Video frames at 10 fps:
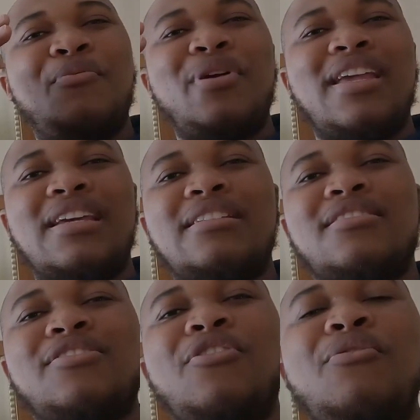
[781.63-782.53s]
weird.
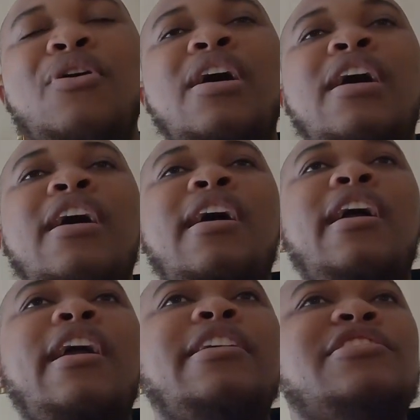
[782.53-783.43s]
So
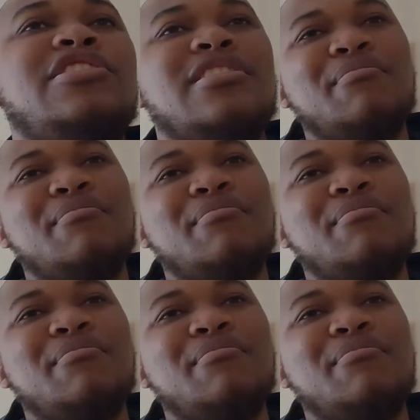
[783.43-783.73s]
it